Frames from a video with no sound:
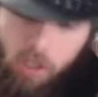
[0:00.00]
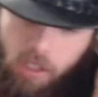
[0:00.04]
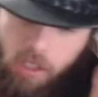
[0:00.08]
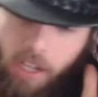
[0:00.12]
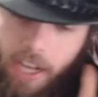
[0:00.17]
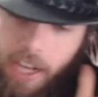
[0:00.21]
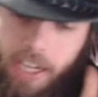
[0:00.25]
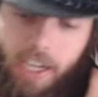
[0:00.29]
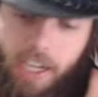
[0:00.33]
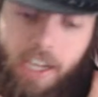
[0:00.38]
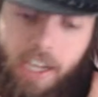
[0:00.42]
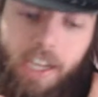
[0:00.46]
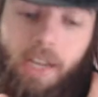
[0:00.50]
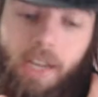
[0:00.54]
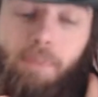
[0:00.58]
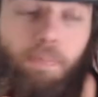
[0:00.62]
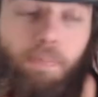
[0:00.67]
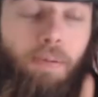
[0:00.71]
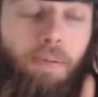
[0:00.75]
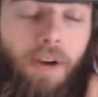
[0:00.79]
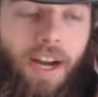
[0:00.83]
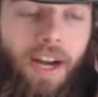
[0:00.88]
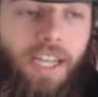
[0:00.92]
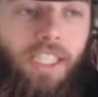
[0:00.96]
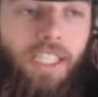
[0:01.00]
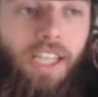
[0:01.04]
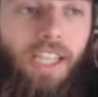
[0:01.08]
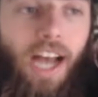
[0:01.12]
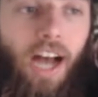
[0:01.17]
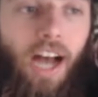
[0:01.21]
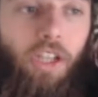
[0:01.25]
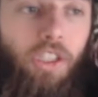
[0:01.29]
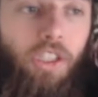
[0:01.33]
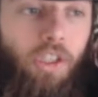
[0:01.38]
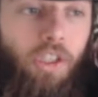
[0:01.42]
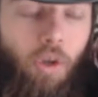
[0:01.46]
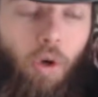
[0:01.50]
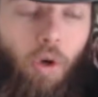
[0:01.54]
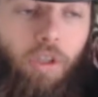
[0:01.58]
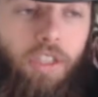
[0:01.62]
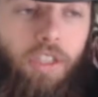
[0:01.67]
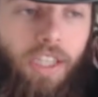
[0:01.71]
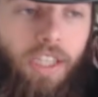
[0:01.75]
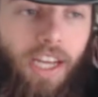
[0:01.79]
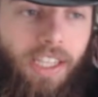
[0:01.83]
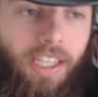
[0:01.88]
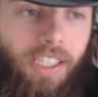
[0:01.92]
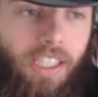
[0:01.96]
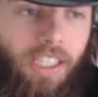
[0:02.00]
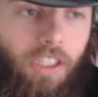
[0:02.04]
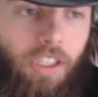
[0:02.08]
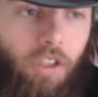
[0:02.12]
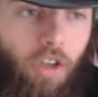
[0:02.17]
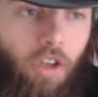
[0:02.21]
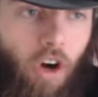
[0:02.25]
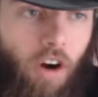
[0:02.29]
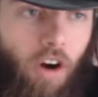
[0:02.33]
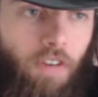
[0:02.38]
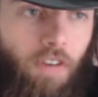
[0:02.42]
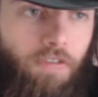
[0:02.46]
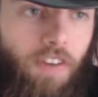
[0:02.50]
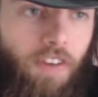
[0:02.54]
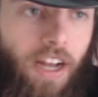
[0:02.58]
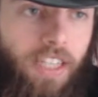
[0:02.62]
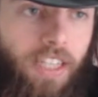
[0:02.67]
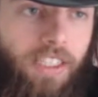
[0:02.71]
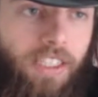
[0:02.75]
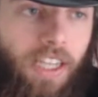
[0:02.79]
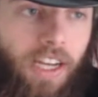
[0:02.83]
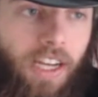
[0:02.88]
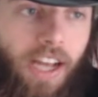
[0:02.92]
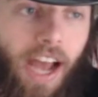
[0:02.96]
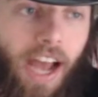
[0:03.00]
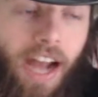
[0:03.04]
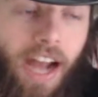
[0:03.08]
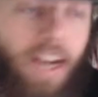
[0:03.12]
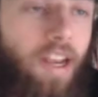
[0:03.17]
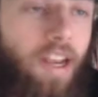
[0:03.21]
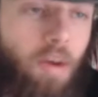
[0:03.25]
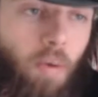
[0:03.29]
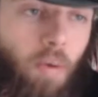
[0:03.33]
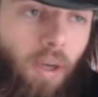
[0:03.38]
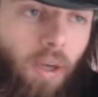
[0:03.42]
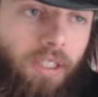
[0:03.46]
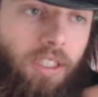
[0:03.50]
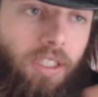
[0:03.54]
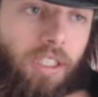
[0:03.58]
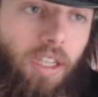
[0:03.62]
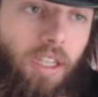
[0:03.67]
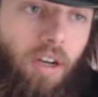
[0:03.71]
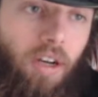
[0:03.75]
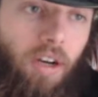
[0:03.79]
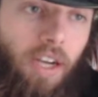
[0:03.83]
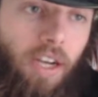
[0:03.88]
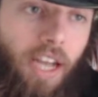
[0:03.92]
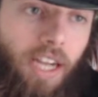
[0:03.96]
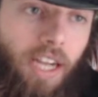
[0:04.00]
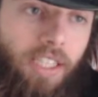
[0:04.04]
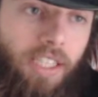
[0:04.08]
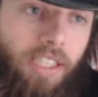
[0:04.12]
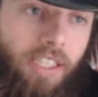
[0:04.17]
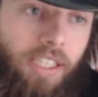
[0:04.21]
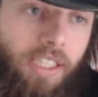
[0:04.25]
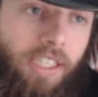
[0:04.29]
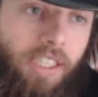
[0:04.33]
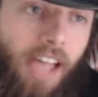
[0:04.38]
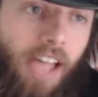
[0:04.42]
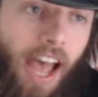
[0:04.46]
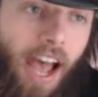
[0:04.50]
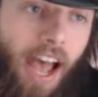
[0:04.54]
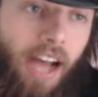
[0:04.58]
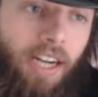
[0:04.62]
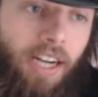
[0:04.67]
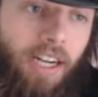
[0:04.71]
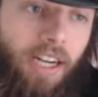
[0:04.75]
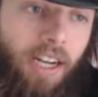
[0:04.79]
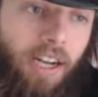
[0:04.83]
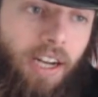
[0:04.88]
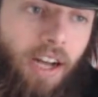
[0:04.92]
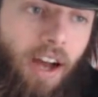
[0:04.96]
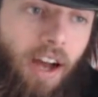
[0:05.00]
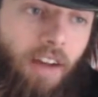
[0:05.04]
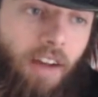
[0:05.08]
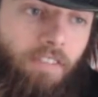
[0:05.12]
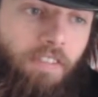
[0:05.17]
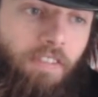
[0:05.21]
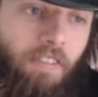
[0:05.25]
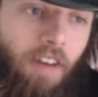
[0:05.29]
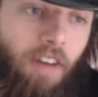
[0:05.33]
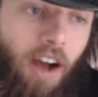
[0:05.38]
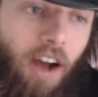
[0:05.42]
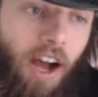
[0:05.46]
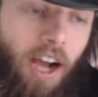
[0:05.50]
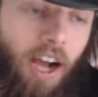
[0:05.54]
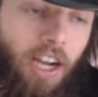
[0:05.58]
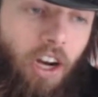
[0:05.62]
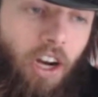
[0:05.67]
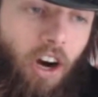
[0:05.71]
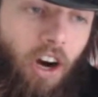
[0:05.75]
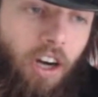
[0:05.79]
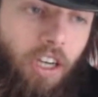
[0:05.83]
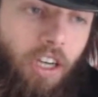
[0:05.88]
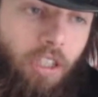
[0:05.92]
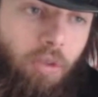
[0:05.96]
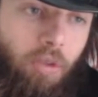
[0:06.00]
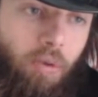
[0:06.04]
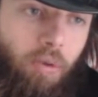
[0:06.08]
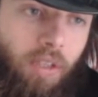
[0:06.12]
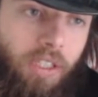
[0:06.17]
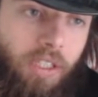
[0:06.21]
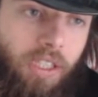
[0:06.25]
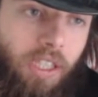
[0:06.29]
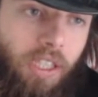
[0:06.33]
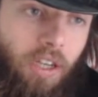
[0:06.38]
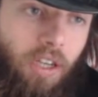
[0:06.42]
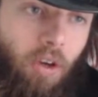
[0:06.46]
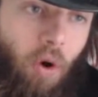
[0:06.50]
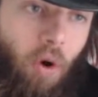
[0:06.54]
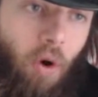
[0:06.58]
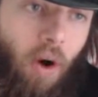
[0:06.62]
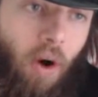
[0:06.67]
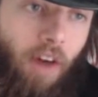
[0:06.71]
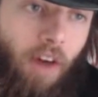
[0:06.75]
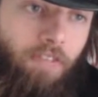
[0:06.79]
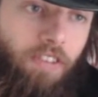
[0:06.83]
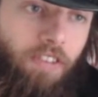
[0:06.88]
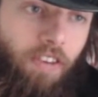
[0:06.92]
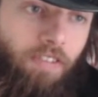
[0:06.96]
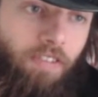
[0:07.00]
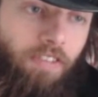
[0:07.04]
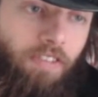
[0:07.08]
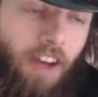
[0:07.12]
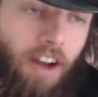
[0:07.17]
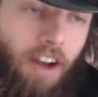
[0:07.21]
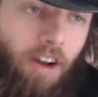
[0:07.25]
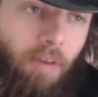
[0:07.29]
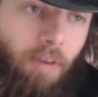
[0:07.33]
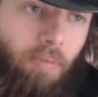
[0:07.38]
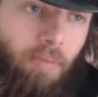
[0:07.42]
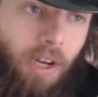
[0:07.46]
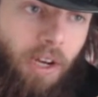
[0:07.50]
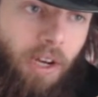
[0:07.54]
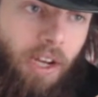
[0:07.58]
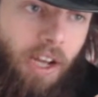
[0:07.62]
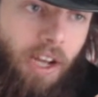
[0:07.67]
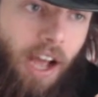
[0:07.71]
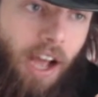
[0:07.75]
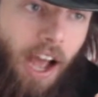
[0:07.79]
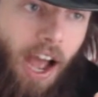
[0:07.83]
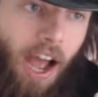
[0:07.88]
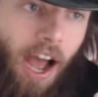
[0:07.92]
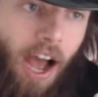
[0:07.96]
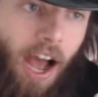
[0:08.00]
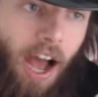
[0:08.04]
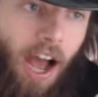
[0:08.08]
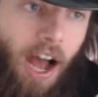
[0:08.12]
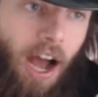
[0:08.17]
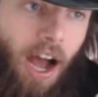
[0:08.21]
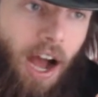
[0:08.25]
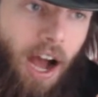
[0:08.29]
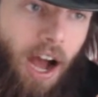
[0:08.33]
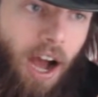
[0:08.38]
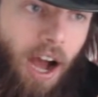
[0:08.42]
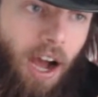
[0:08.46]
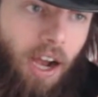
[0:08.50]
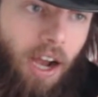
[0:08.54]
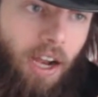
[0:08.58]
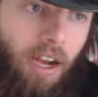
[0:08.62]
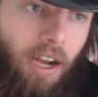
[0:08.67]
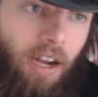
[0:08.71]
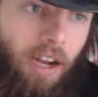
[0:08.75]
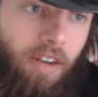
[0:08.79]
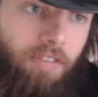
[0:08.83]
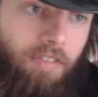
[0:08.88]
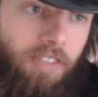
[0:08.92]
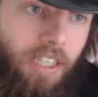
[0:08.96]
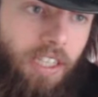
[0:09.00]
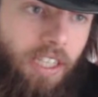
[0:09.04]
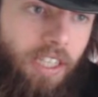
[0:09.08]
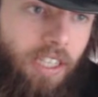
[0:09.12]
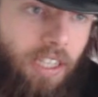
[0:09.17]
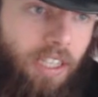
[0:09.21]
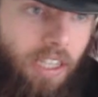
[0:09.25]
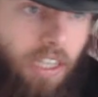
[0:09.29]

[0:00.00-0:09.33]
Like, he breaks out, goes, gets his girlfriend, and he wants to get his dad. Uh, Carnage wants to go after Venom, uh, kind of thing.